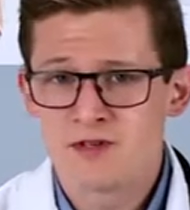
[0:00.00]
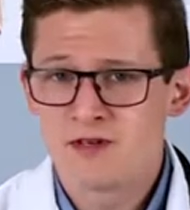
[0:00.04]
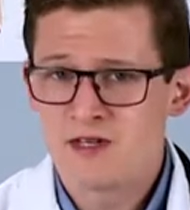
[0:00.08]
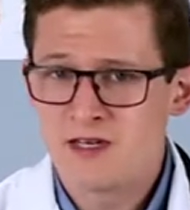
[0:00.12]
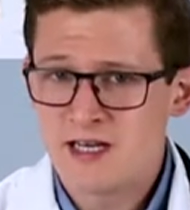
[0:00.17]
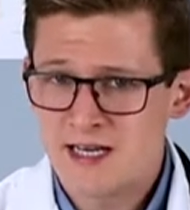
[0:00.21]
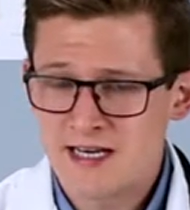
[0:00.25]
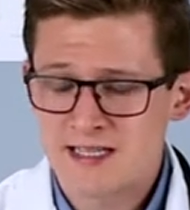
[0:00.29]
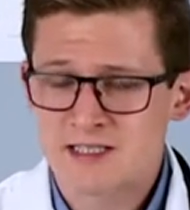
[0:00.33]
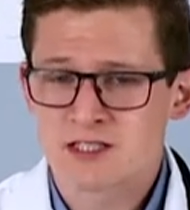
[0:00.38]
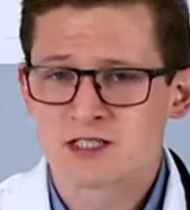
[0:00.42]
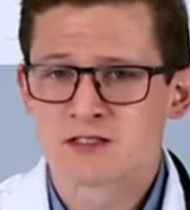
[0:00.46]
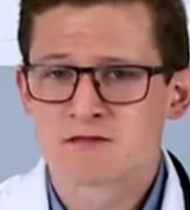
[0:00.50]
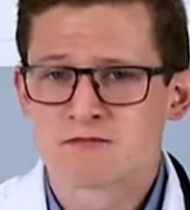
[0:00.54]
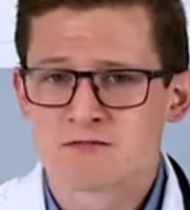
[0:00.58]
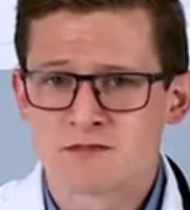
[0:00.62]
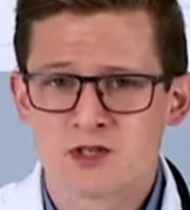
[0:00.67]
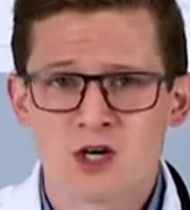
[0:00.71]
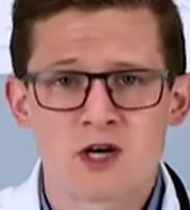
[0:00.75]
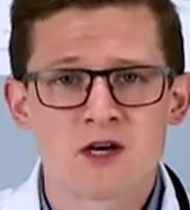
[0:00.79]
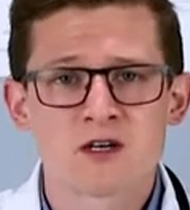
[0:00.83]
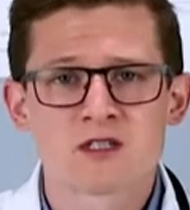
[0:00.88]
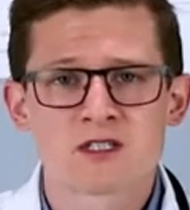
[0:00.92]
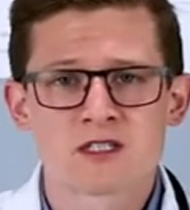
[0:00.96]
Yes,
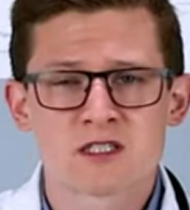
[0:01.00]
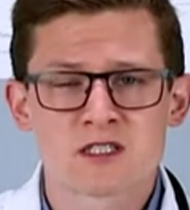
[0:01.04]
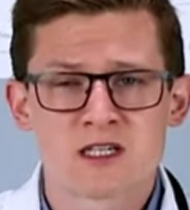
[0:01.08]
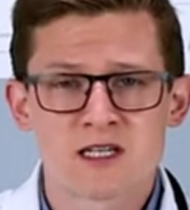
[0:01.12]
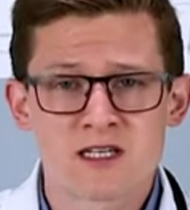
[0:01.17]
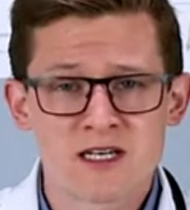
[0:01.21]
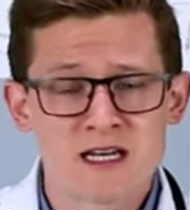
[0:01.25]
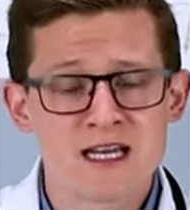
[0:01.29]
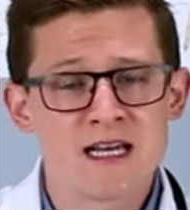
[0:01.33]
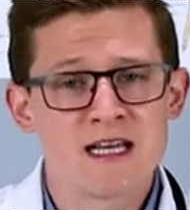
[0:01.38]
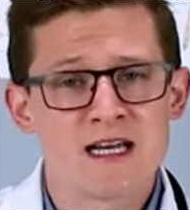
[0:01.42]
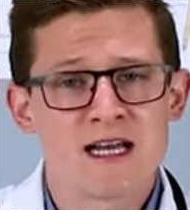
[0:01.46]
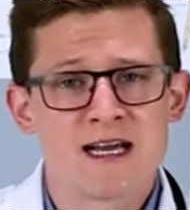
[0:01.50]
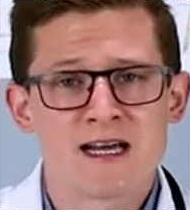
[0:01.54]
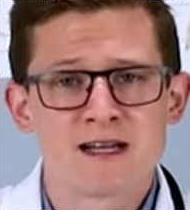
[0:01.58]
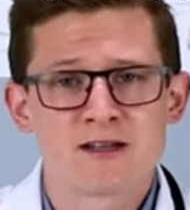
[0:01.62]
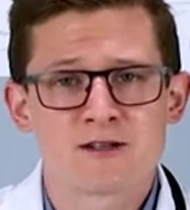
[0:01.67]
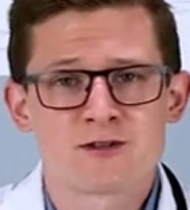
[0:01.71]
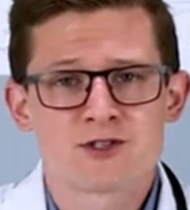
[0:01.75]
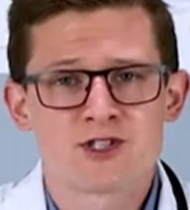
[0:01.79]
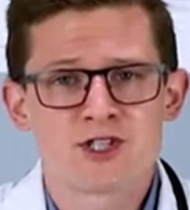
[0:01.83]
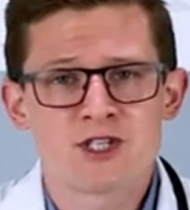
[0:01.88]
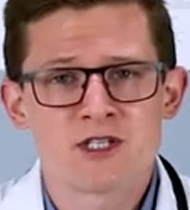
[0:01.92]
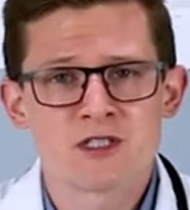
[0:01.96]
dogs can get
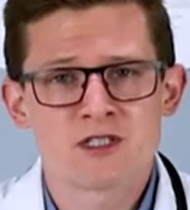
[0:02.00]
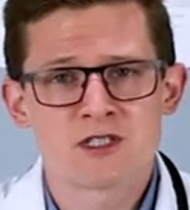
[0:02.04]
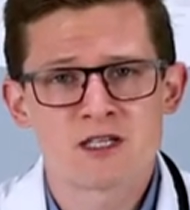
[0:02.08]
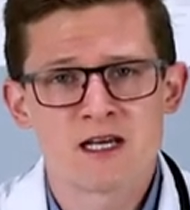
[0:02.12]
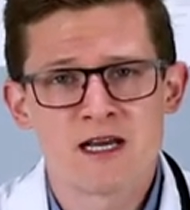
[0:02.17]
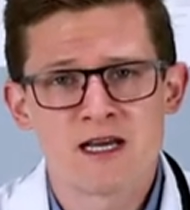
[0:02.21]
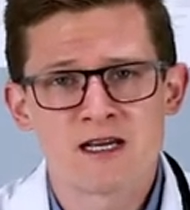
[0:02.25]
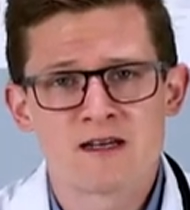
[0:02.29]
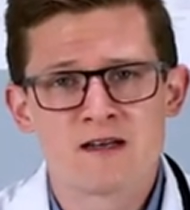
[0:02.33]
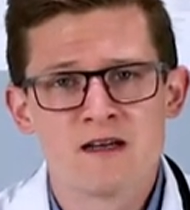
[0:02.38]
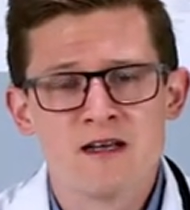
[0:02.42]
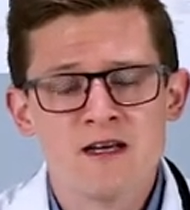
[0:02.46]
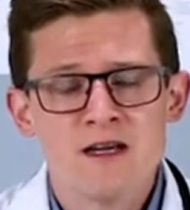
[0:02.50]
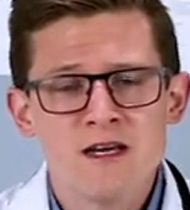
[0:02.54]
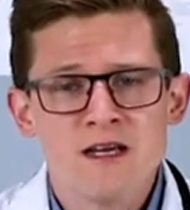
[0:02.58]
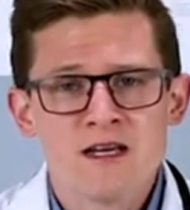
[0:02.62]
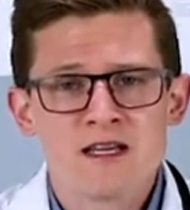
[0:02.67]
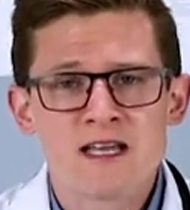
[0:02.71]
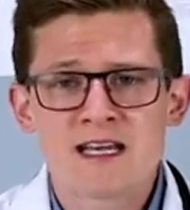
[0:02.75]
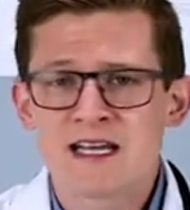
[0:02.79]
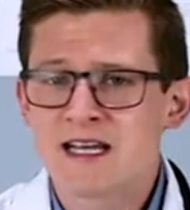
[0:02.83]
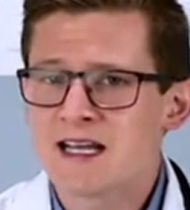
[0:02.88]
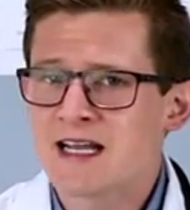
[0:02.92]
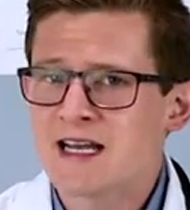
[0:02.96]
allergies, and
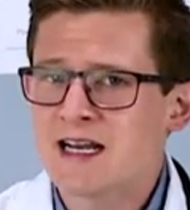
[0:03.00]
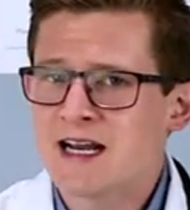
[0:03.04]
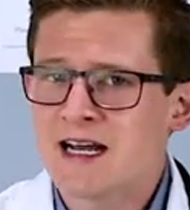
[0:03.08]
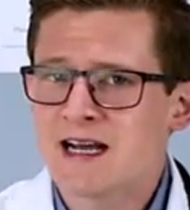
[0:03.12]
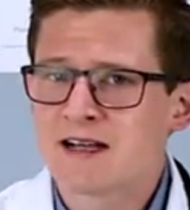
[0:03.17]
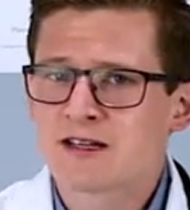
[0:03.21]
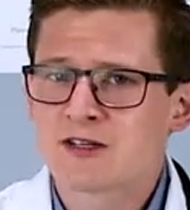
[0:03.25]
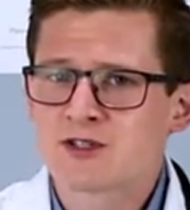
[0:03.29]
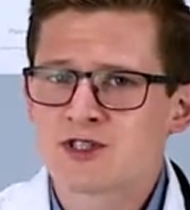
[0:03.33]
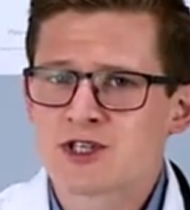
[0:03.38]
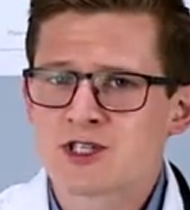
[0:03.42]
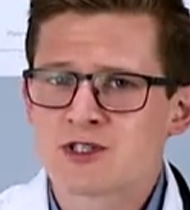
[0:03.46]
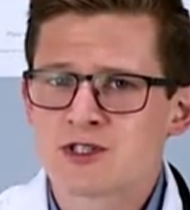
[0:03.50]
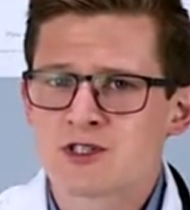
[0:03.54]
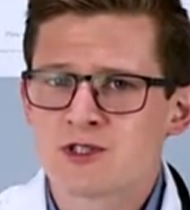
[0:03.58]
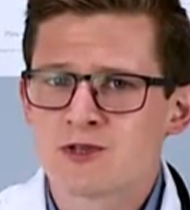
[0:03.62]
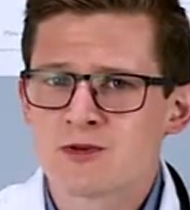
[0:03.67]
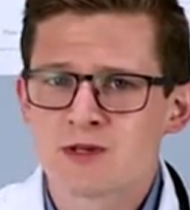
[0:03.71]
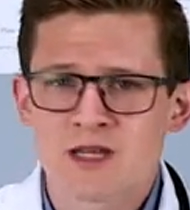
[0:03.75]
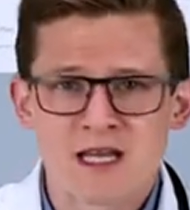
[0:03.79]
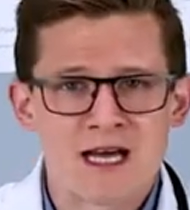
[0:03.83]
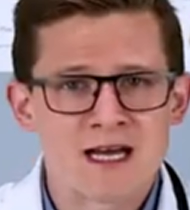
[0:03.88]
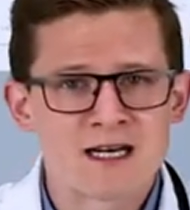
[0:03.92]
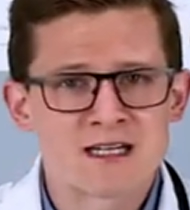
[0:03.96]
they can get allergies
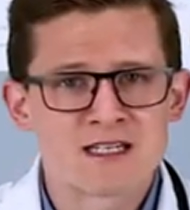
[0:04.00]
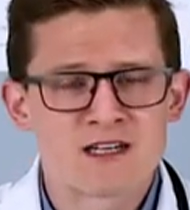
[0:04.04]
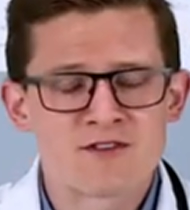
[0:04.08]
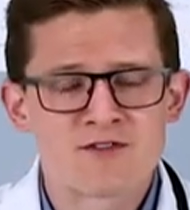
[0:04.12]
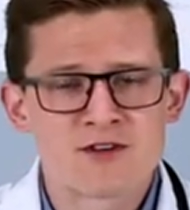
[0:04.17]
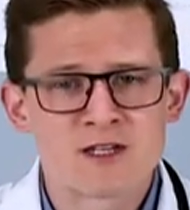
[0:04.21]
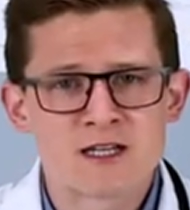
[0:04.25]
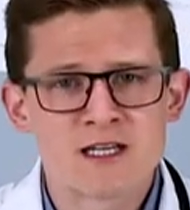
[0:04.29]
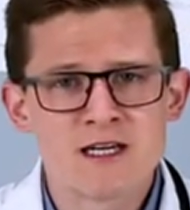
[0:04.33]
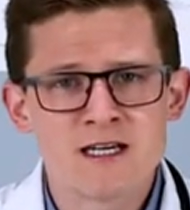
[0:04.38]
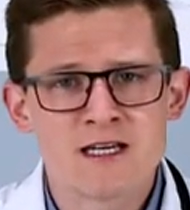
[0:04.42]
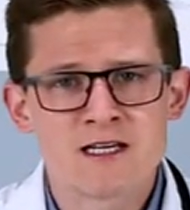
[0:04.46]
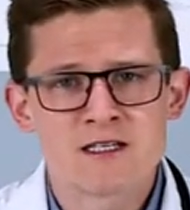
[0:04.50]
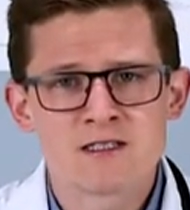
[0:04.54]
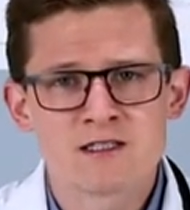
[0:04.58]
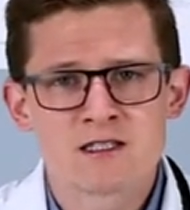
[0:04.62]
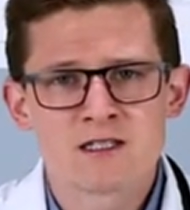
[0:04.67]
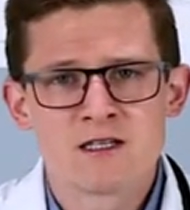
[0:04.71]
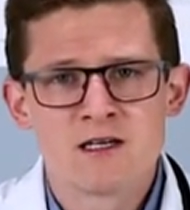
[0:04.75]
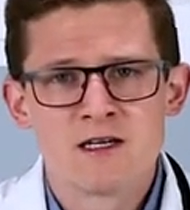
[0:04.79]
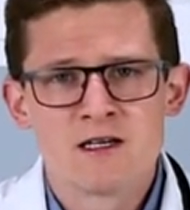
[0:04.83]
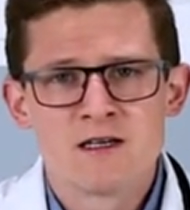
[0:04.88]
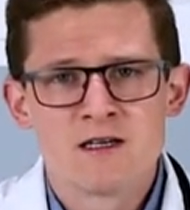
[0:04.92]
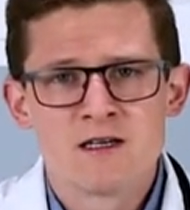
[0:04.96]
to a lot of different things.